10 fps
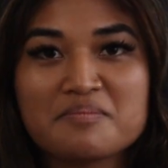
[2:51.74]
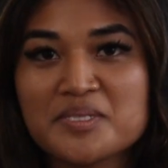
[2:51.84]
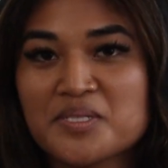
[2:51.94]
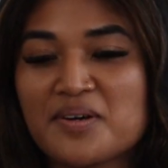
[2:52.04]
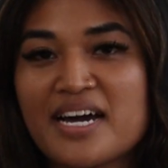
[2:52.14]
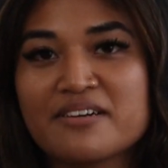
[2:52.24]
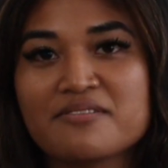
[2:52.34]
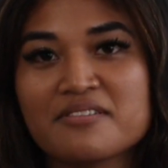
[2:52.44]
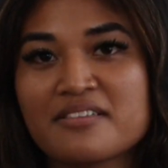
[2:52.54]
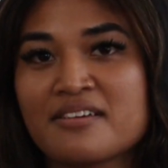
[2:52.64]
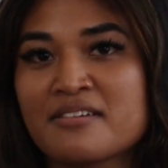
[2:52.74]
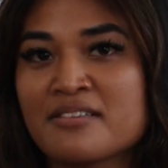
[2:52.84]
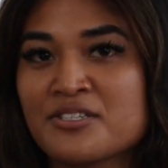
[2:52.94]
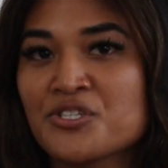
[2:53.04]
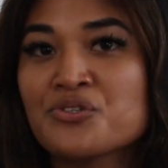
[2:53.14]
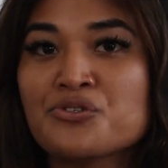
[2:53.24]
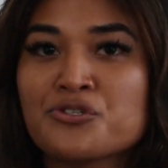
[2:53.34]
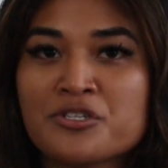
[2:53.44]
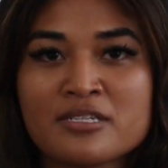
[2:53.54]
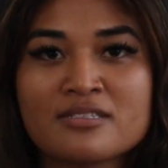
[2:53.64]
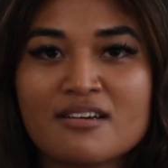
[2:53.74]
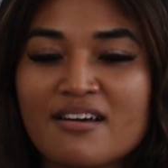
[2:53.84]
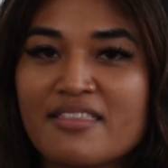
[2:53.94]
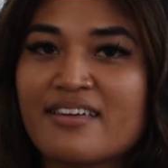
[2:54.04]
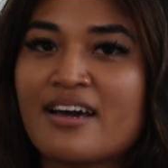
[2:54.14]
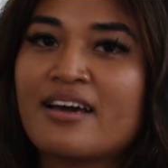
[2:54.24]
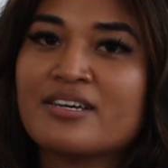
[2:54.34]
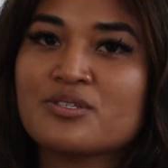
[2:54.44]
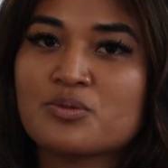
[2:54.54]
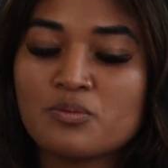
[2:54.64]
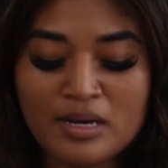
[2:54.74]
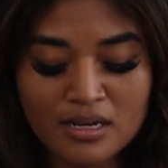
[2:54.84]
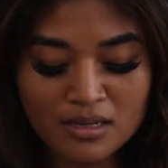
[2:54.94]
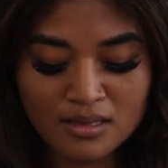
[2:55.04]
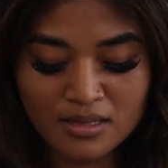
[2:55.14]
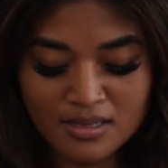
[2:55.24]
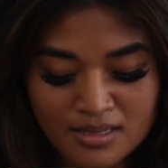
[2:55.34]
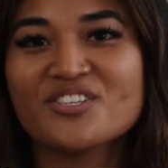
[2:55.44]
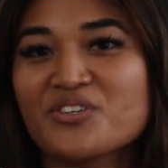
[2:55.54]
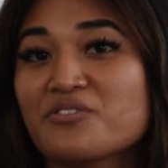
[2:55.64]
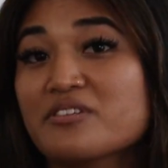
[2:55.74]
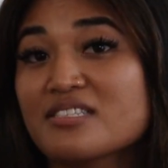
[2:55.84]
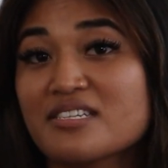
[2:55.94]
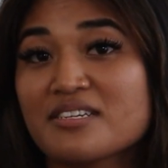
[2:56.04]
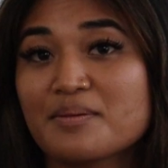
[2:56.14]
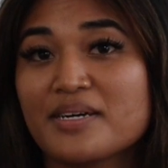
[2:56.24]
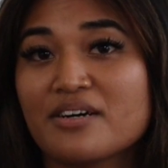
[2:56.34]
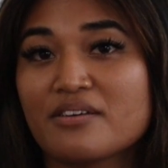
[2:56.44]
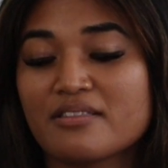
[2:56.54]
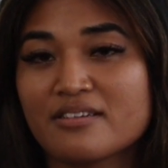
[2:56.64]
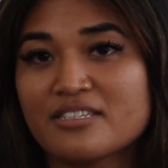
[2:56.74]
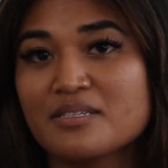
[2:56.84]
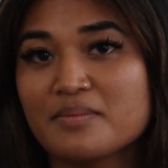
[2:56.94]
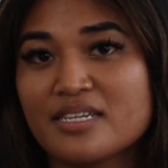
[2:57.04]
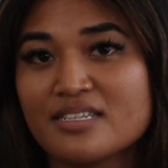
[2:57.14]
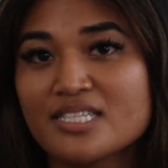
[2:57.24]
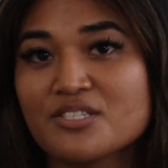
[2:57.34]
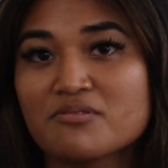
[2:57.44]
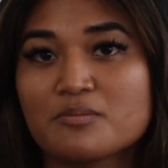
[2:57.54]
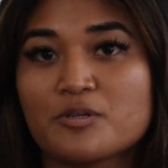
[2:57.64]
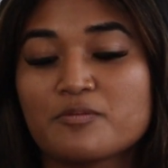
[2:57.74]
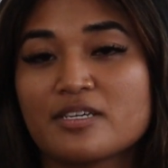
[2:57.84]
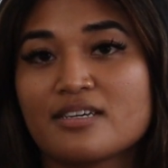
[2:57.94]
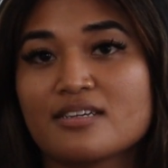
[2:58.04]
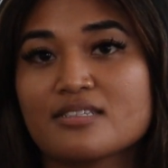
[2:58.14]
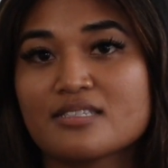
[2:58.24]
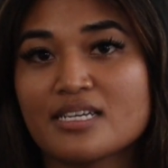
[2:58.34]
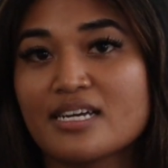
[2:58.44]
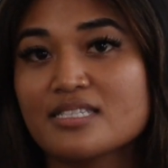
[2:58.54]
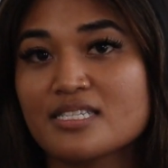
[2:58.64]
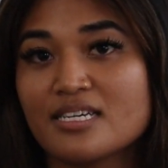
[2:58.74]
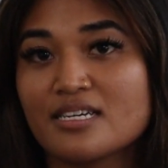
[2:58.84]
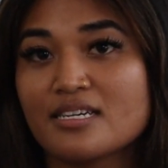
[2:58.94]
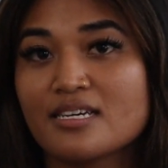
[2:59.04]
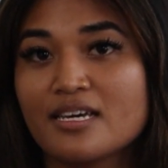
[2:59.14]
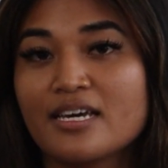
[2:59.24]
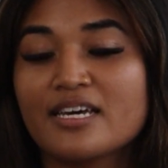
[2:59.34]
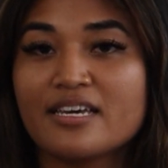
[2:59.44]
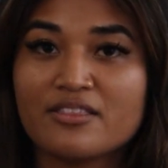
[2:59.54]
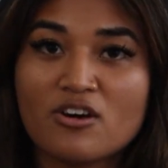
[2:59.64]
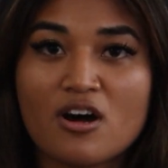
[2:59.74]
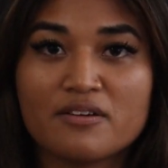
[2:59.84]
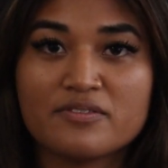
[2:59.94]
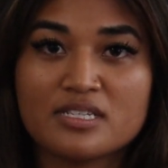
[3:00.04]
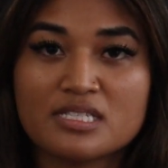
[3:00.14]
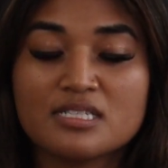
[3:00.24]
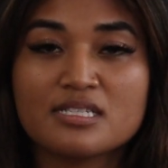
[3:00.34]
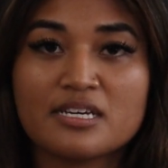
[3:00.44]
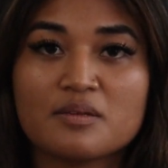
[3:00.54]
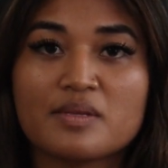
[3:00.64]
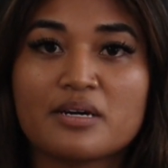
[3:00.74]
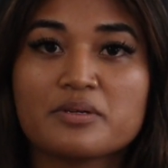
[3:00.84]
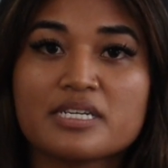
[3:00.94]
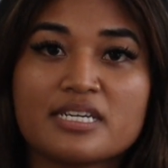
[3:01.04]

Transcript: So I don't think they're too strict on that as well. So it only took about 30 minutes from when we signed in the office to tell them that we're